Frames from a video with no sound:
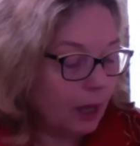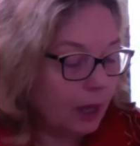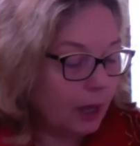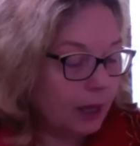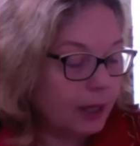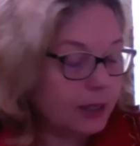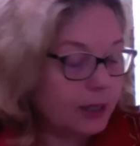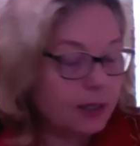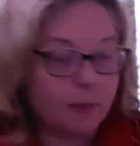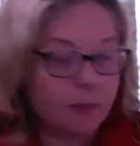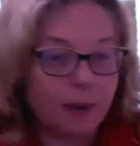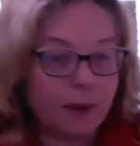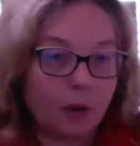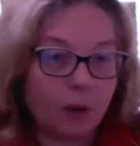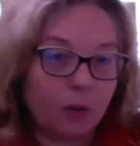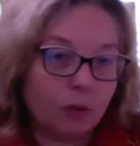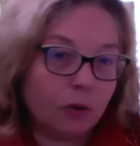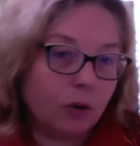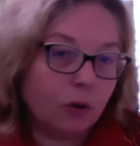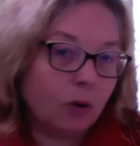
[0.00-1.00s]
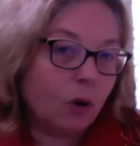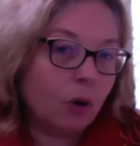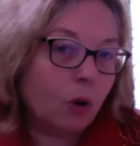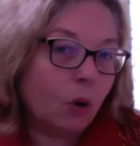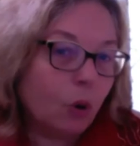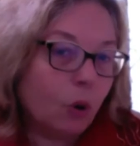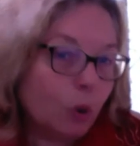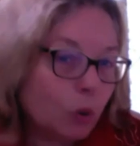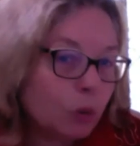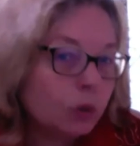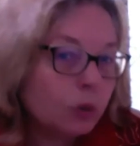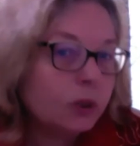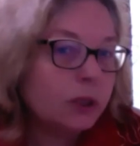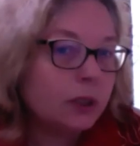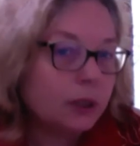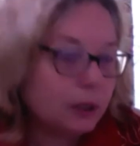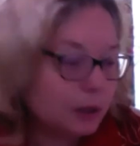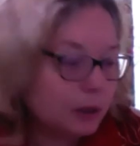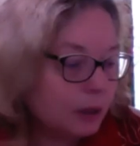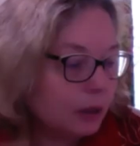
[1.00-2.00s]
is about
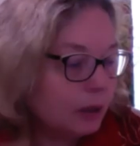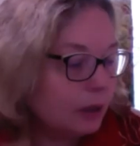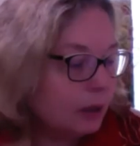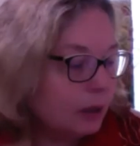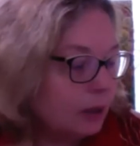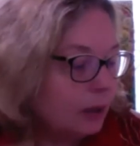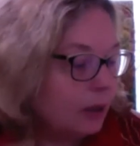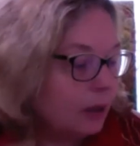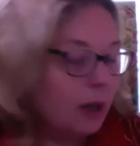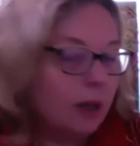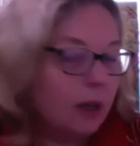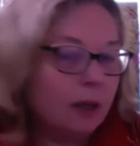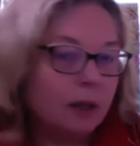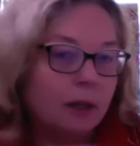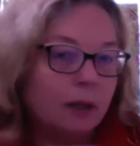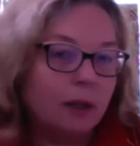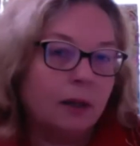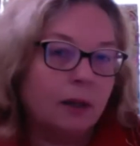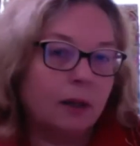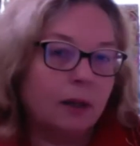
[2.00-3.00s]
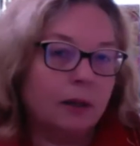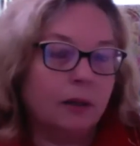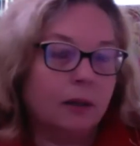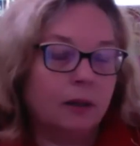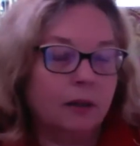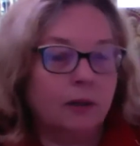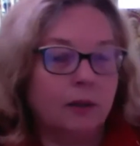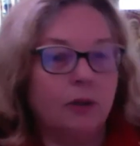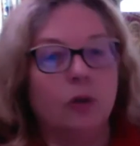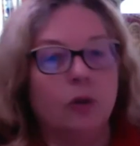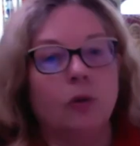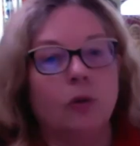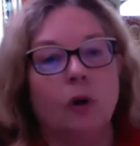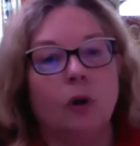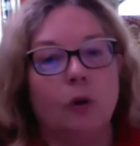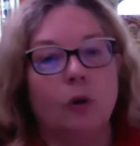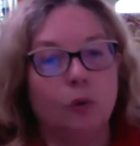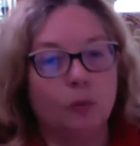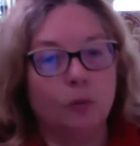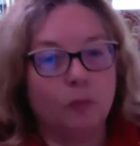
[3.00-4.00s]
holding your
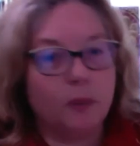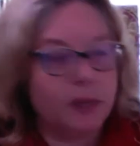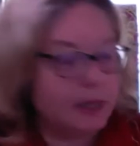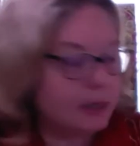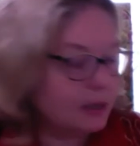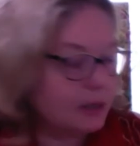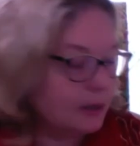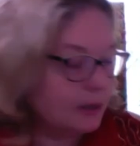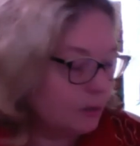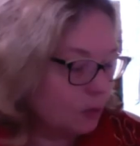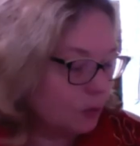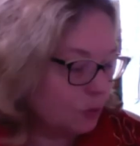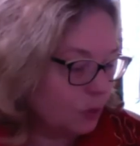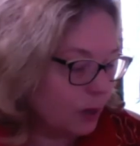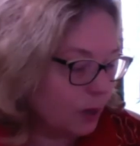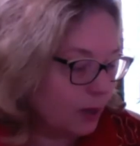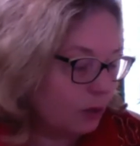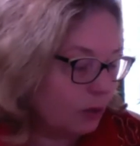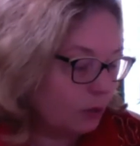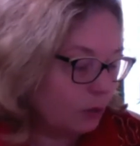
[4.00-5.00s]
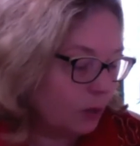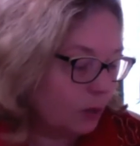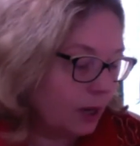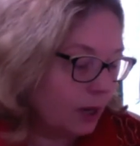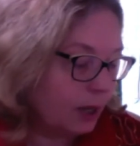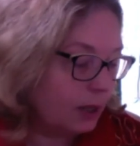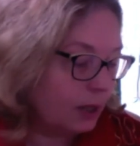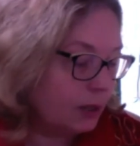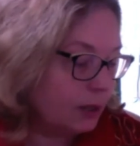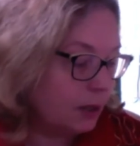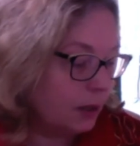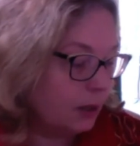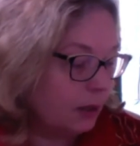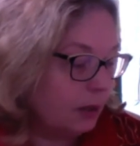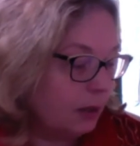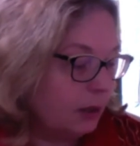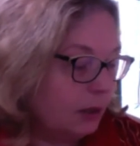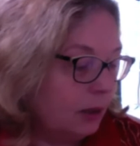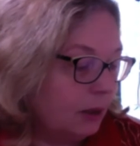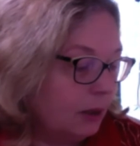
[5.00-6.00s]
own piece of the red thread,
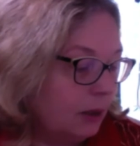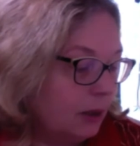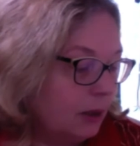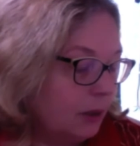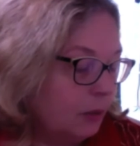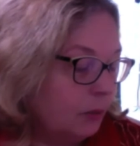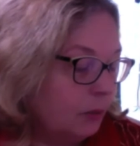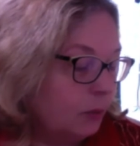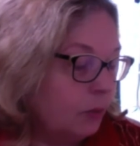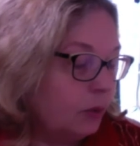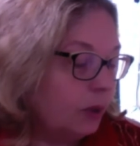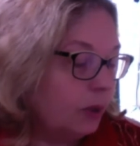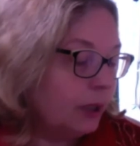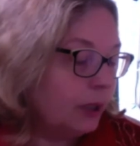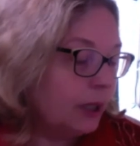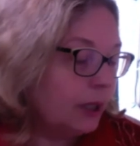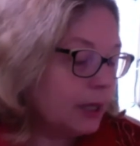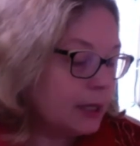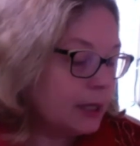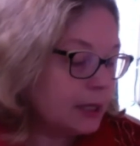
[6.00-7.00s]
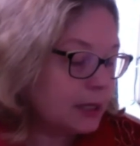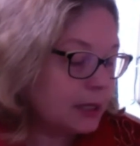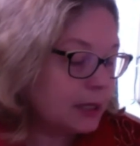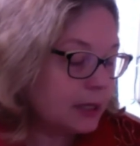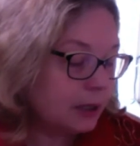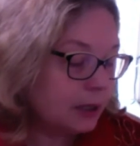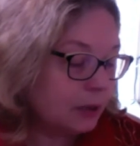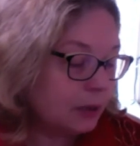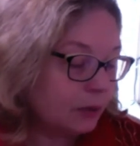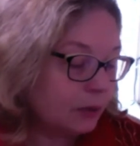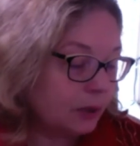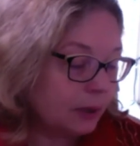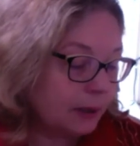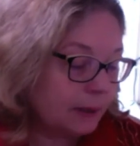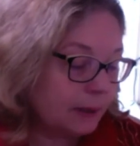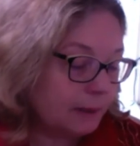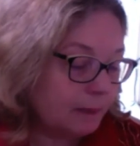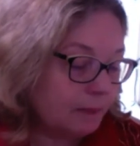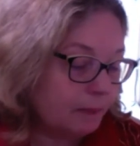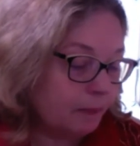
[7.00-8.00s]
really
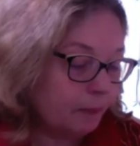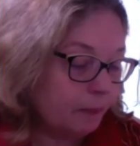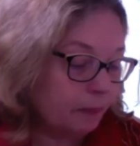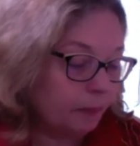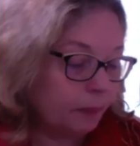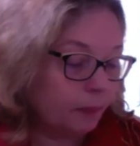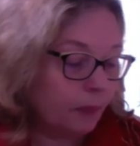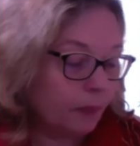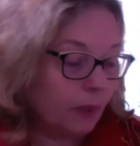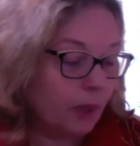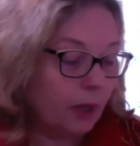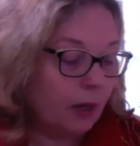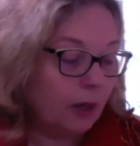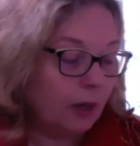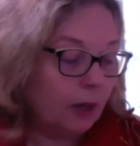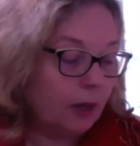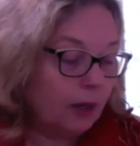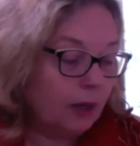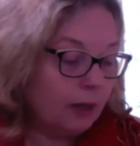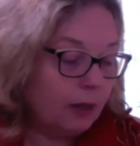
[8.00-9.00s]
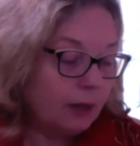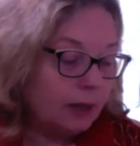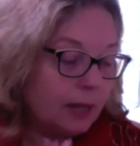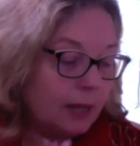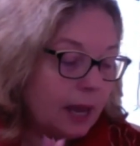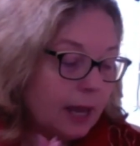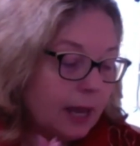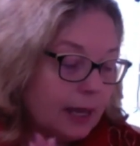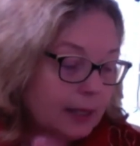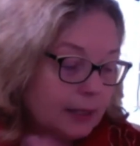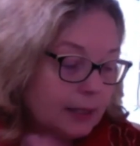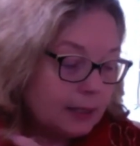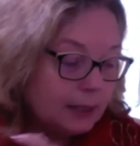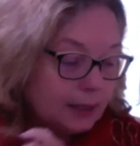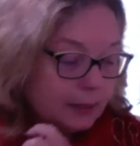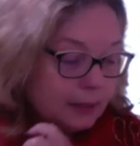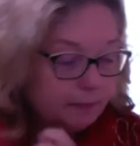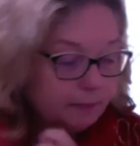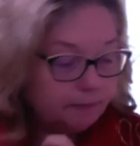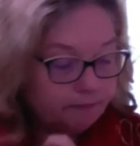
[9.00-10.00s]
considering that
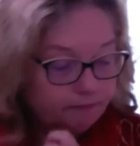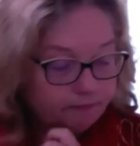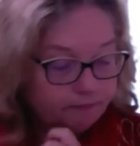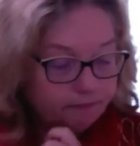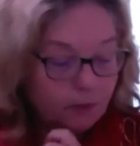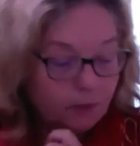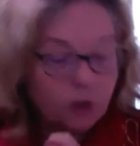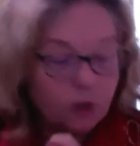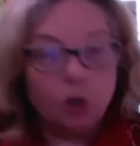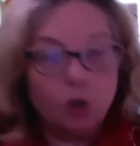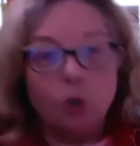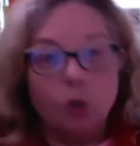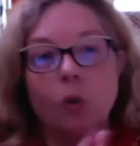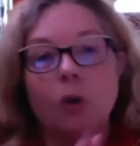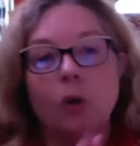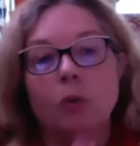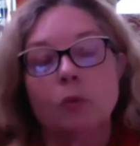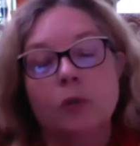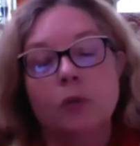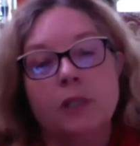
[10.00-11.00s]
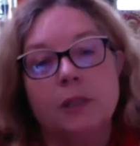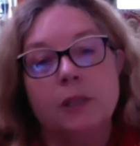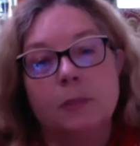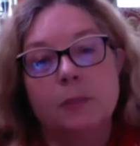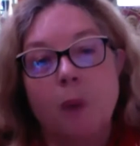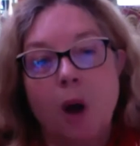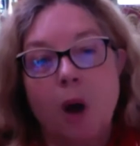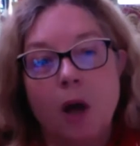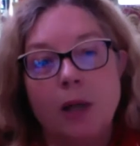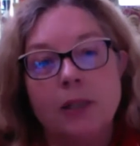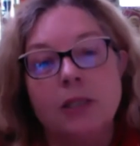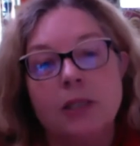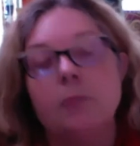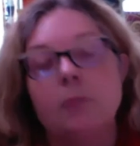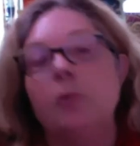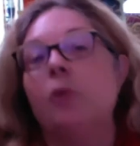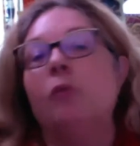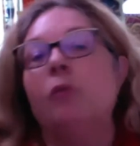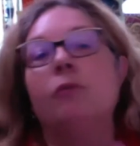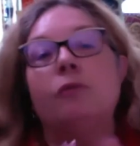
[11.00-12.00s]
you are
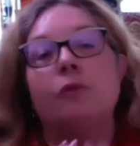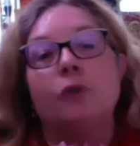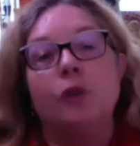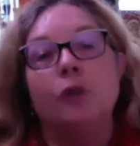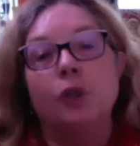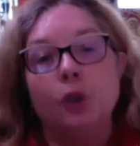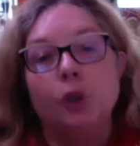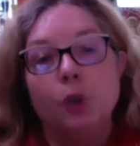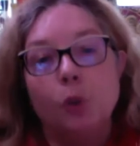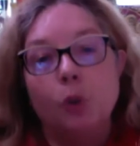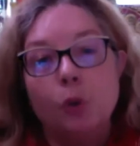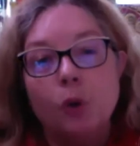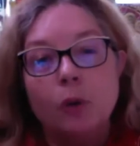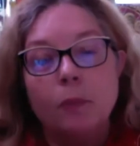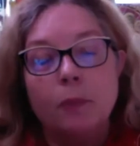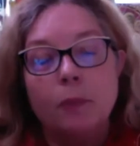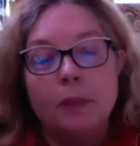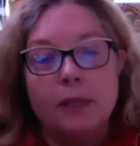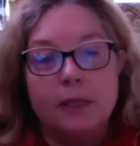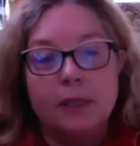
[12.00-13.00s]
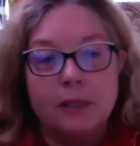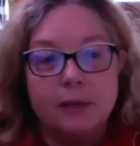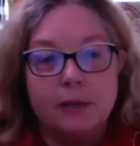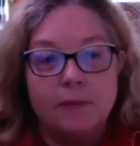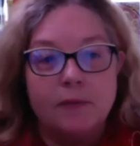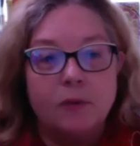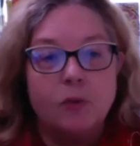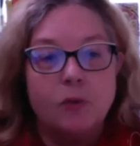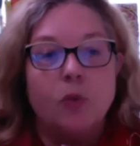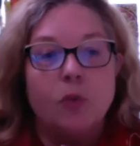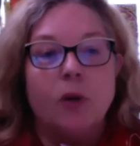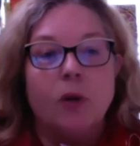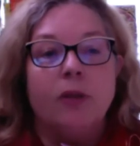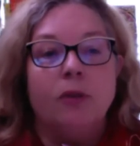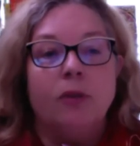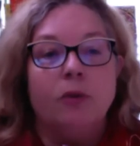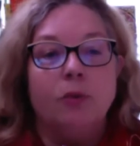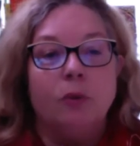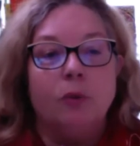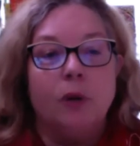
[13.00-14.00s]
responsible for your piece of the red
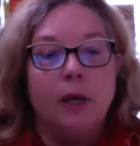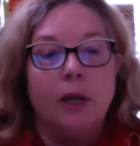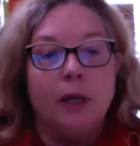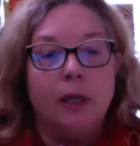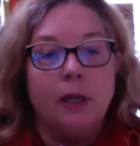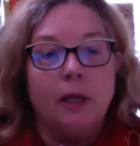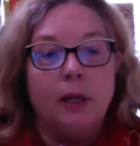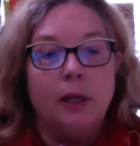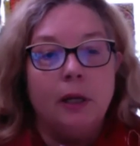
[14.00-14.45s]
thread.